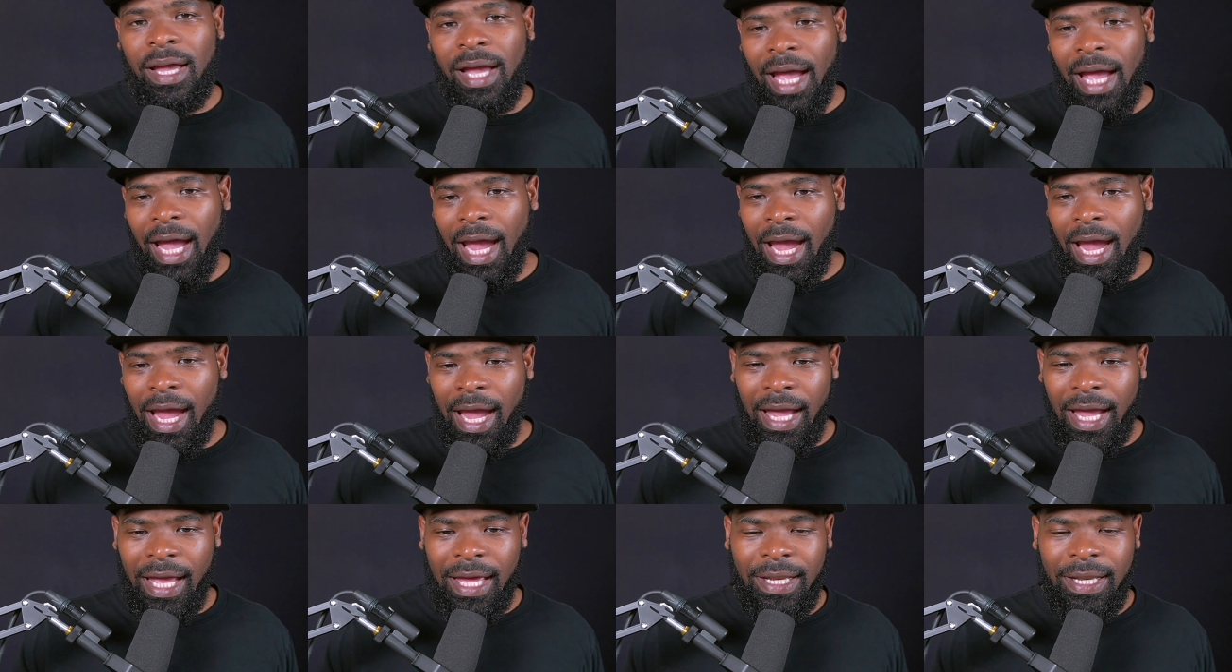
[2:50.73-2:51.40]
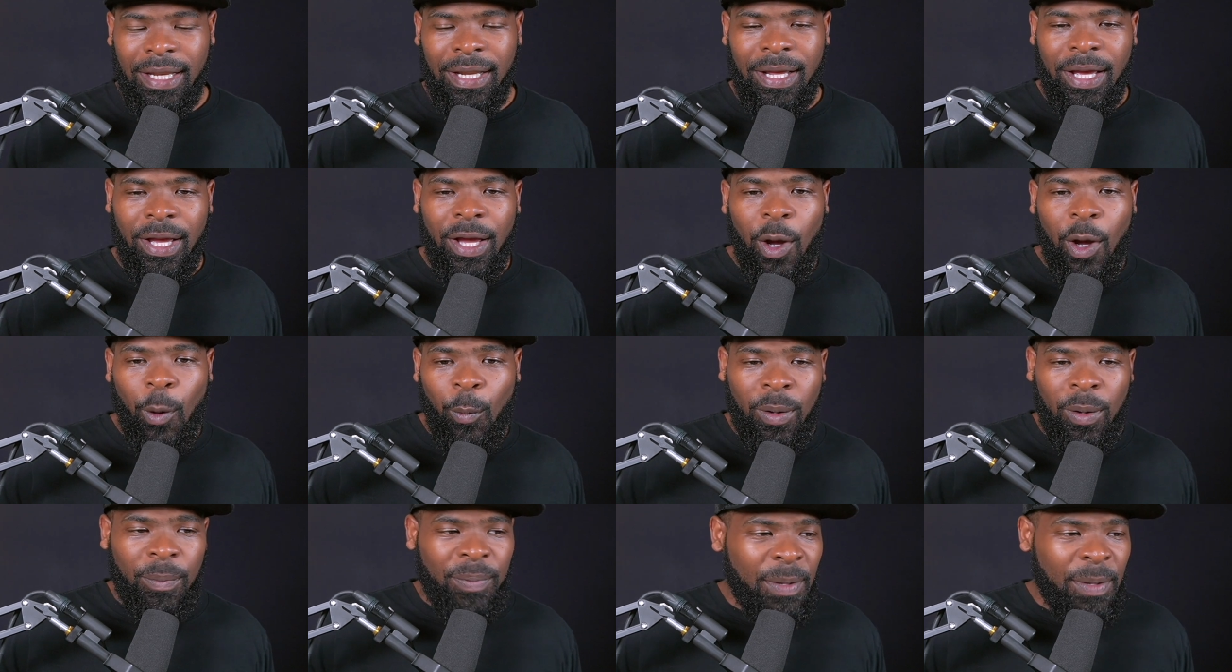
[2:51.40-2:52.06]
and
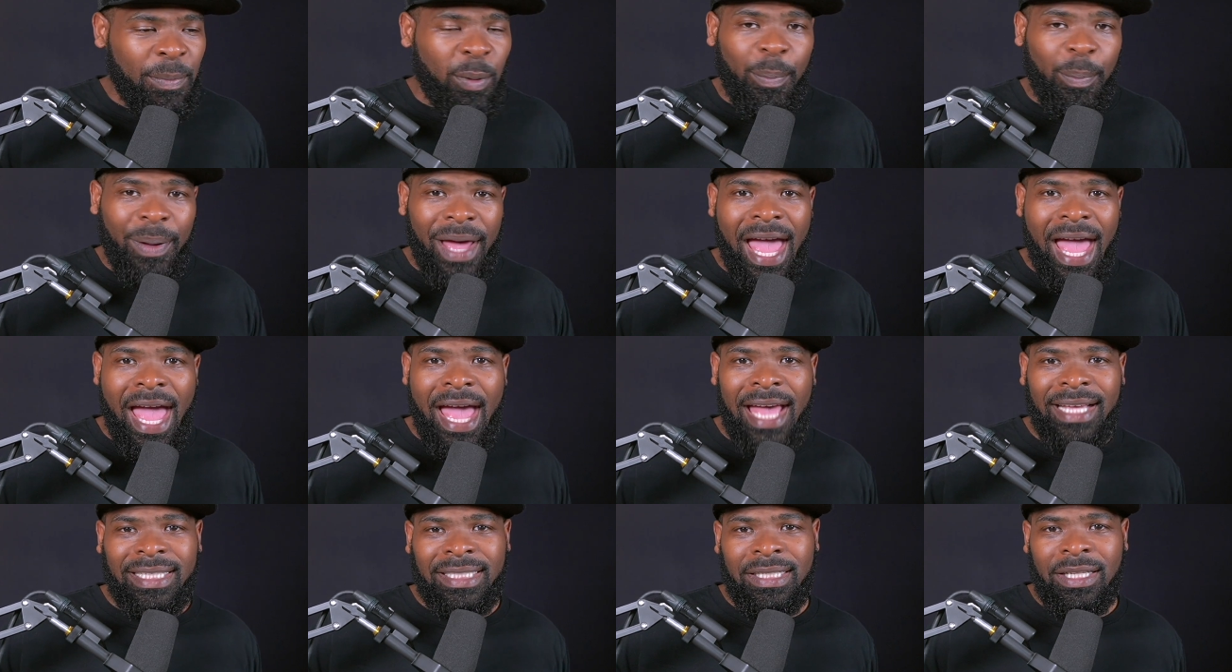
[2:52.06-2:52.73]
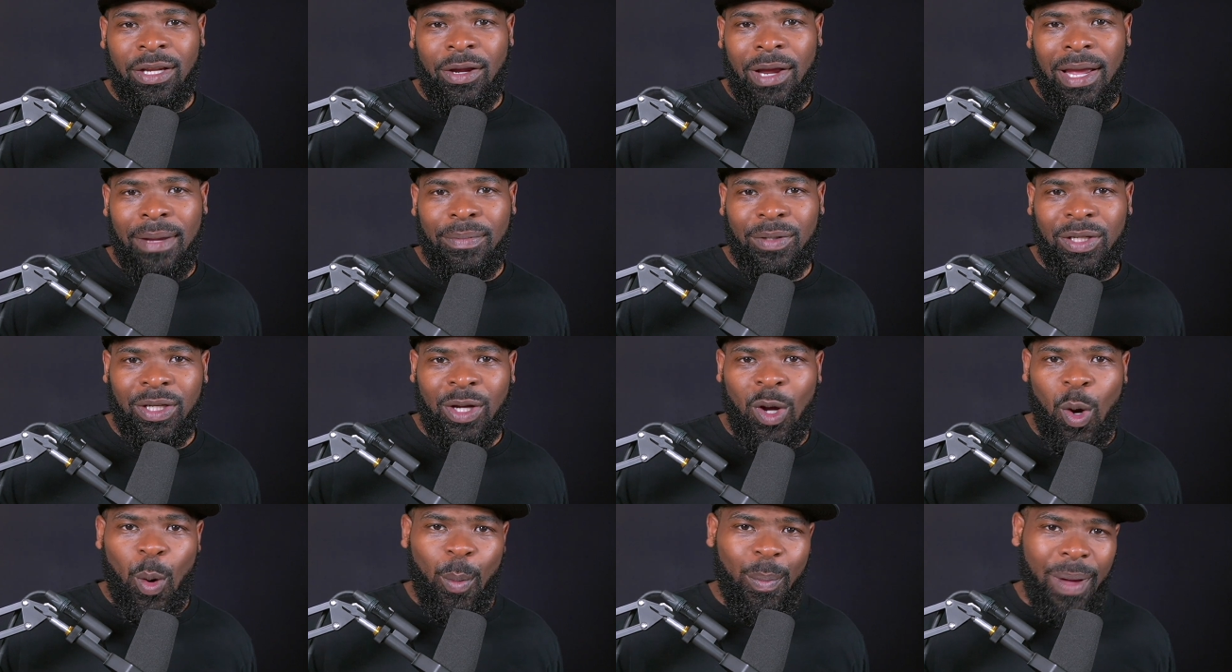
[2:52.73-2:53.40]
when people pass and they're able to
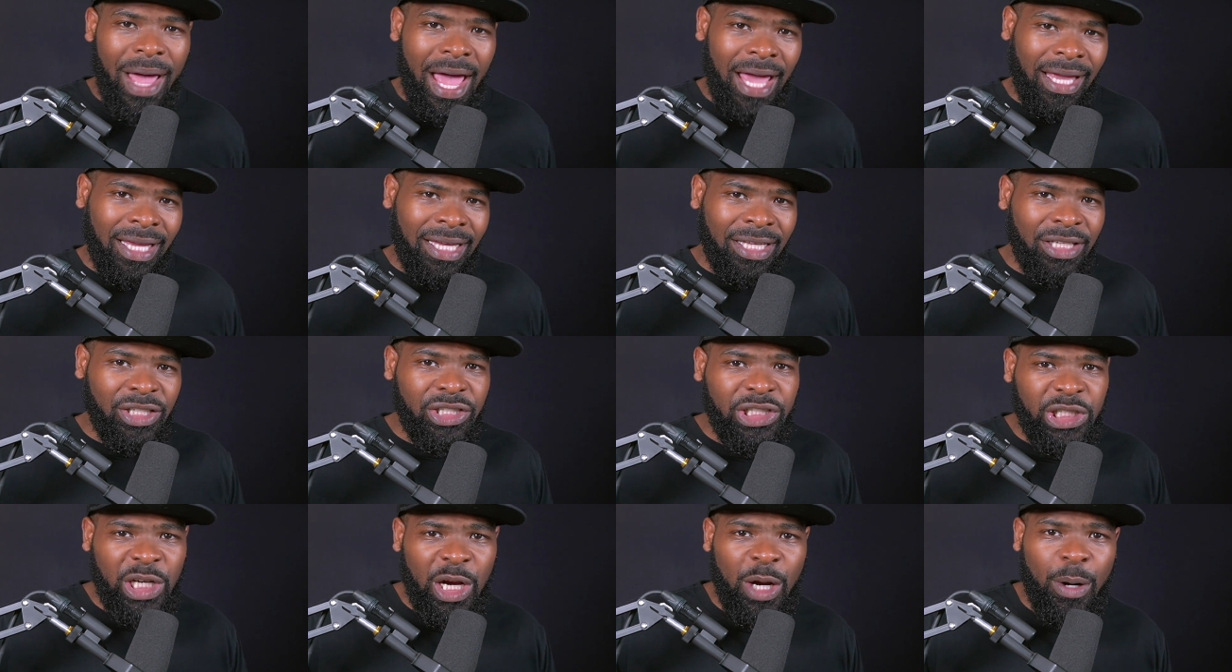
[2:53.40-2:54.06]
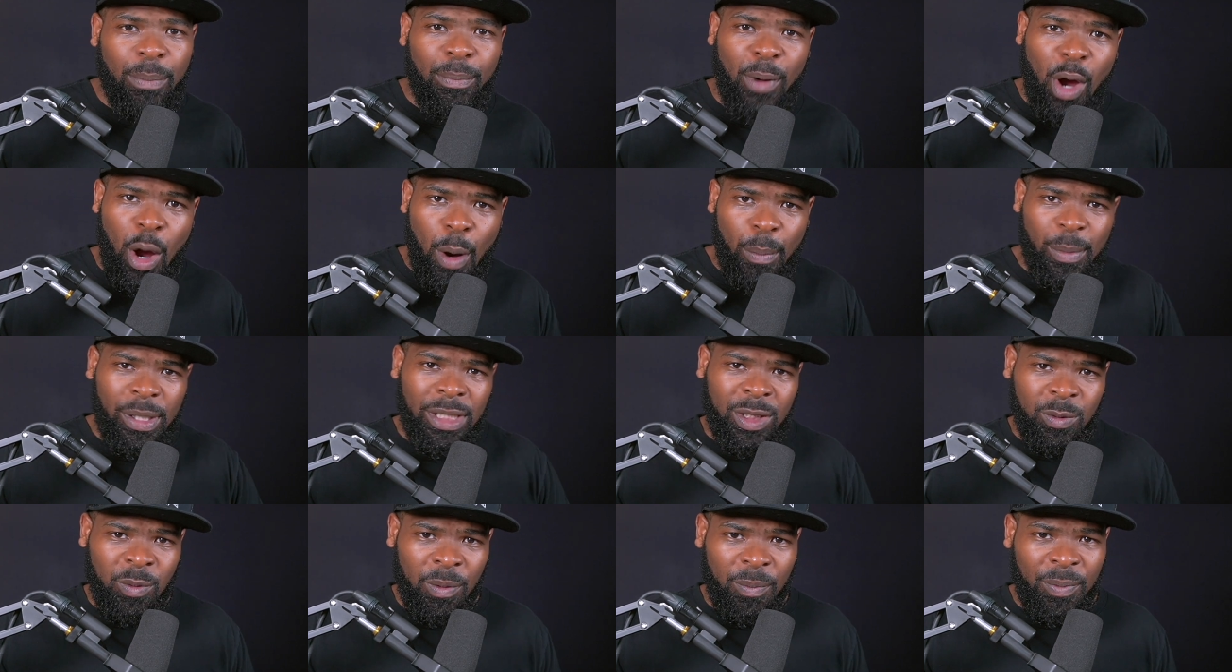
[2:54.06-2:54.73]
go back and share
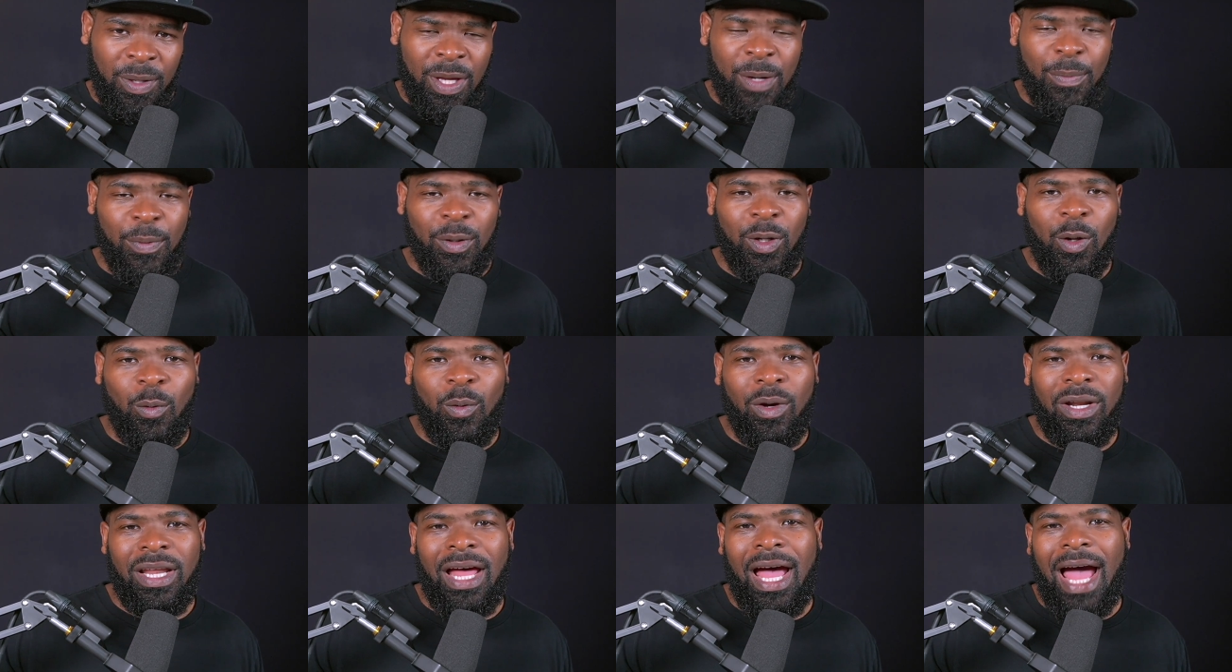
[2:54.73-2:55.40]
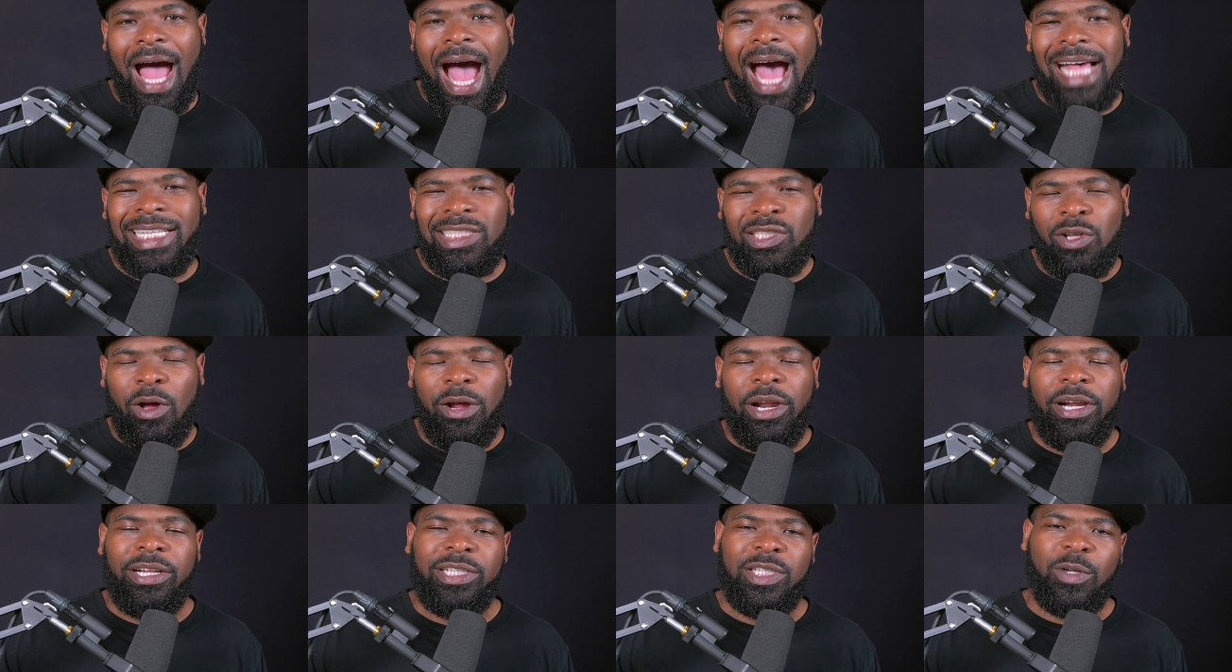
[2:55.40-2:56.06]
moments with people or whatnot, I
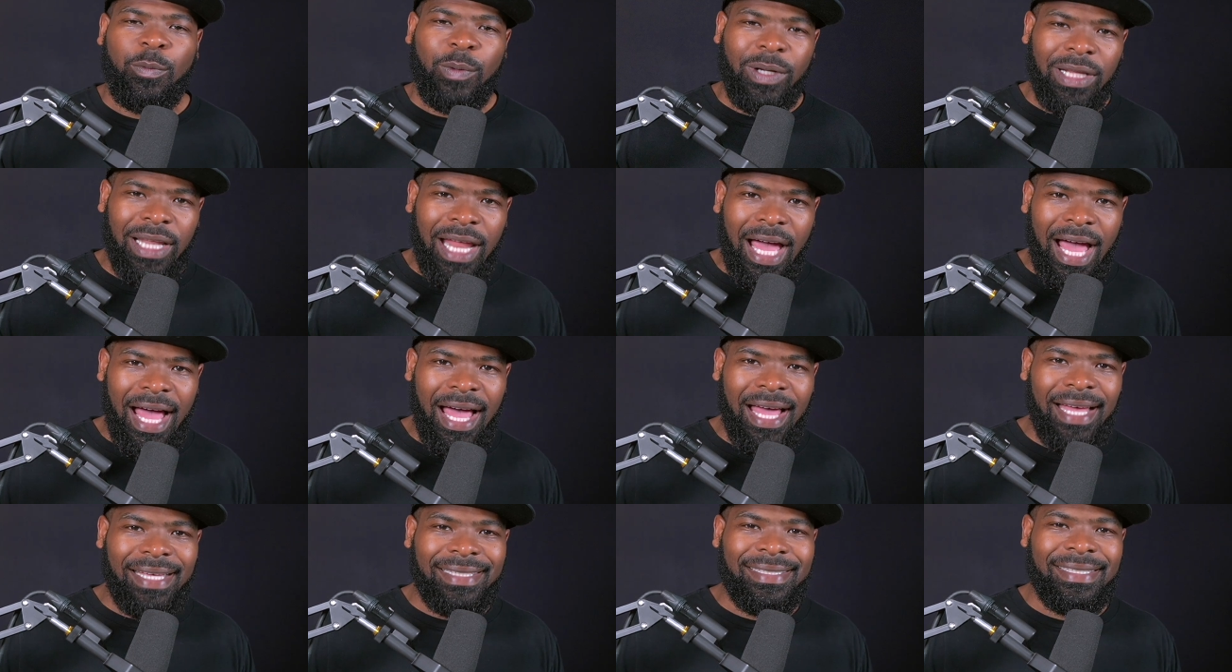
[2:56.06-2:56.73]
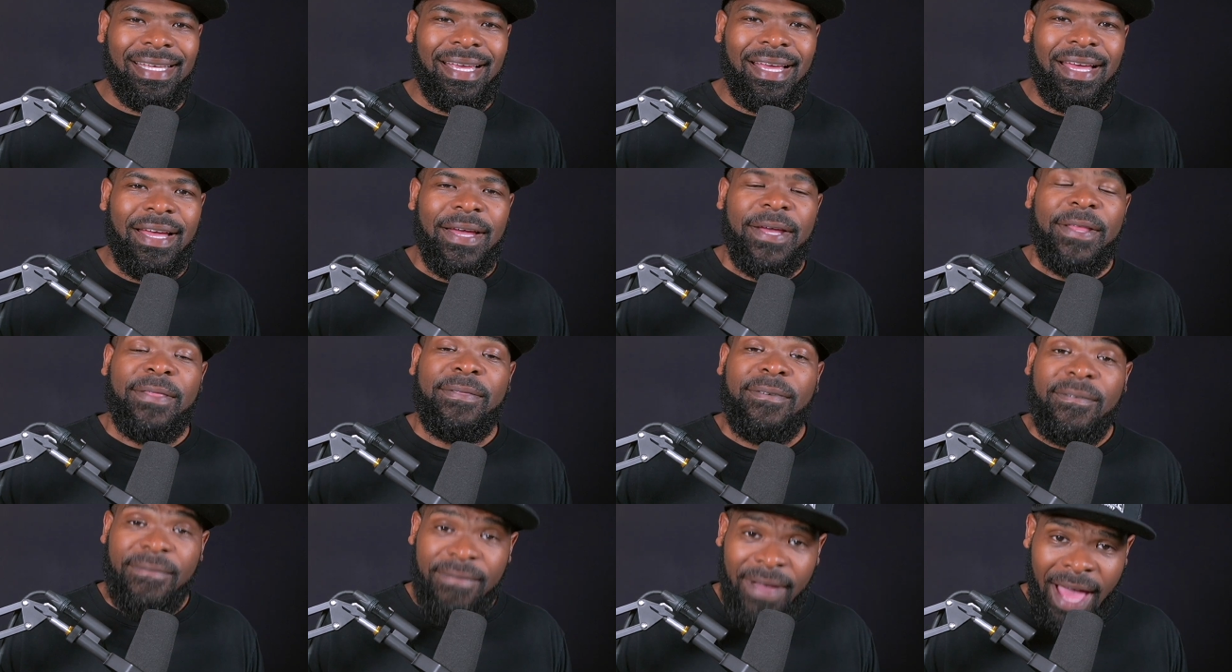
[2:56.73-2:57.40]
started to realize
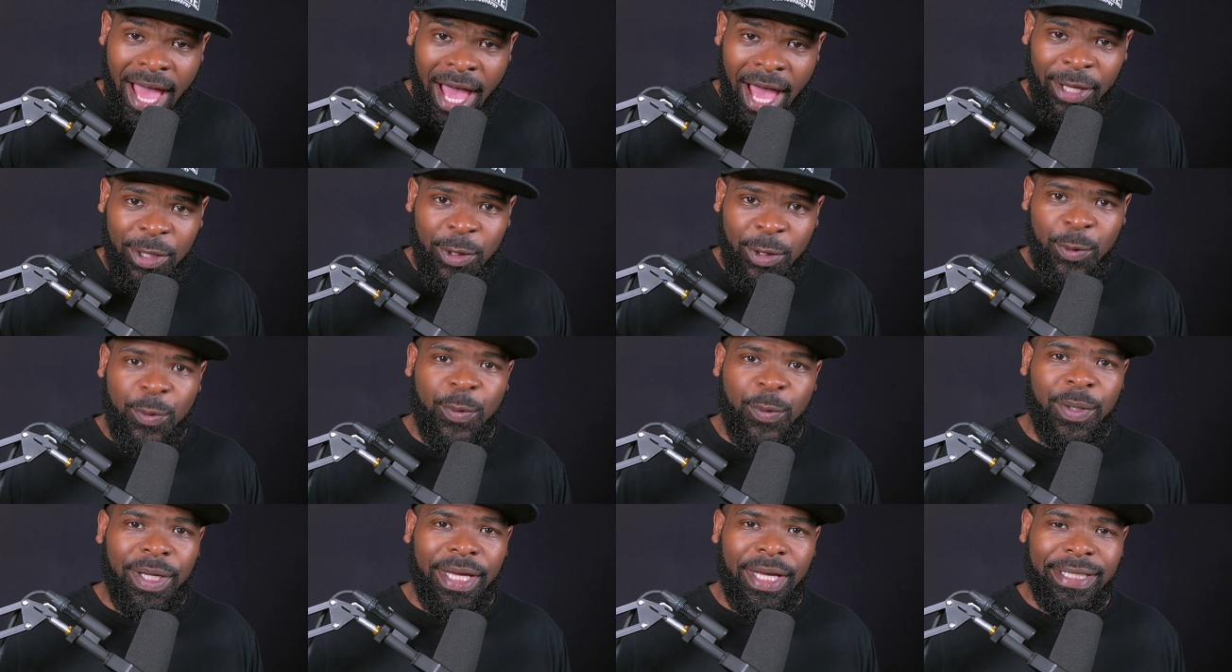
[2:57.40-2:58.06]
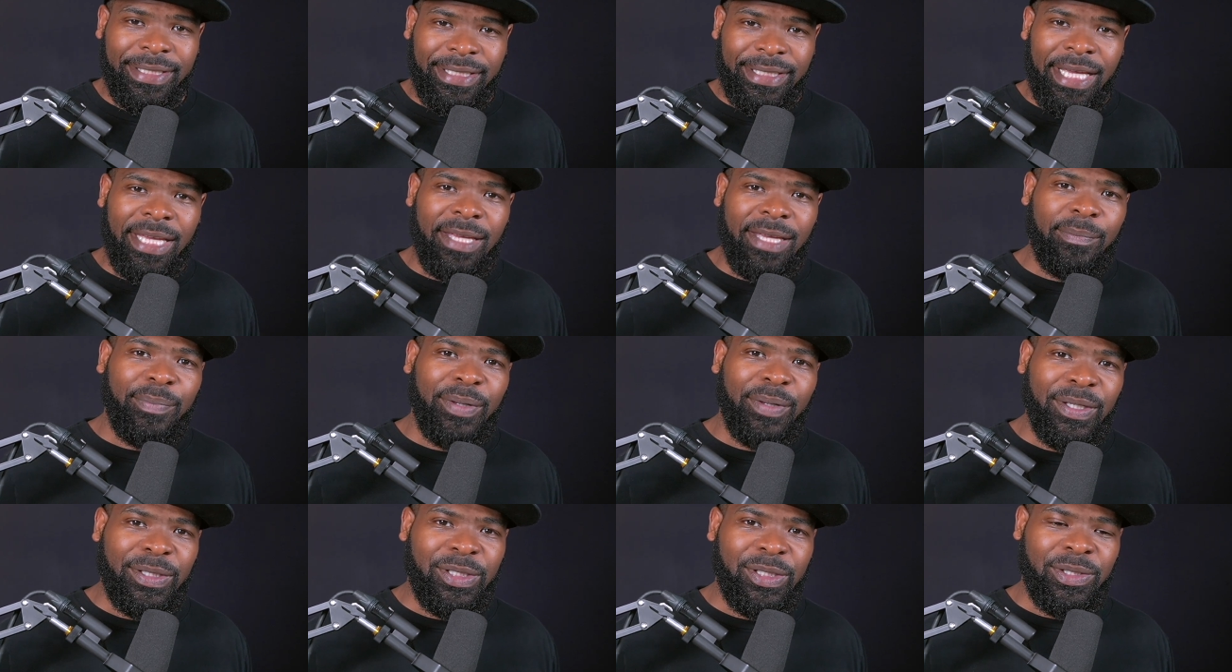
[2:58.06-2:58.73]
the value in taking
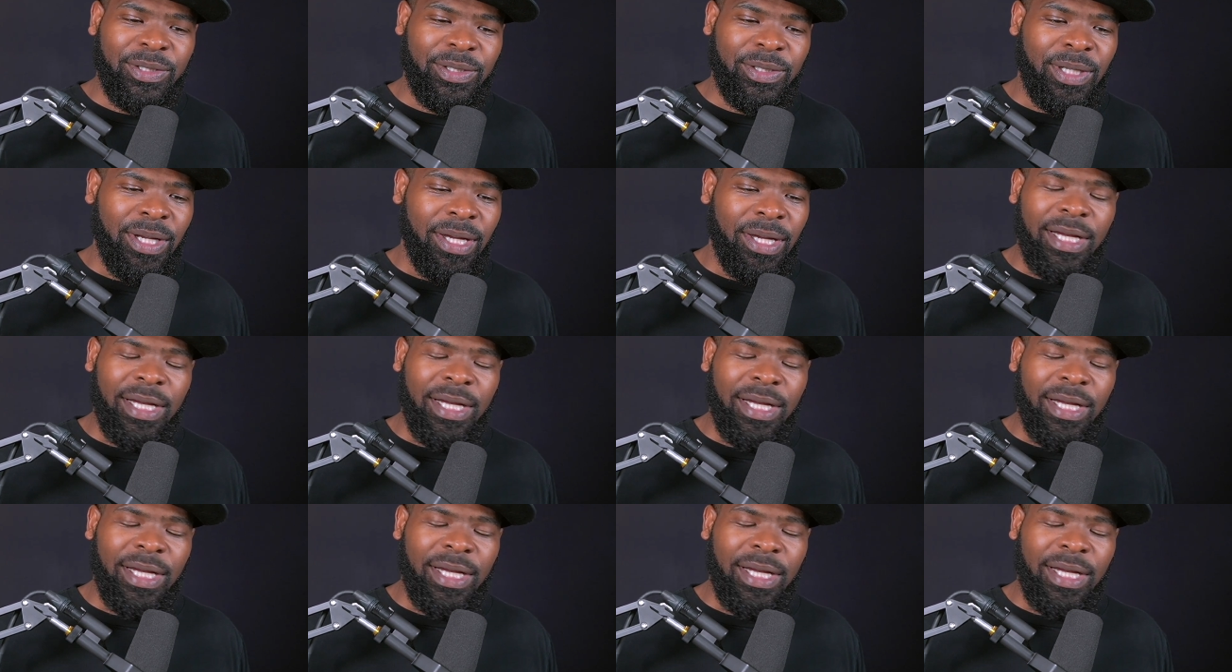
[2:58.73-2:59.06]
pictures.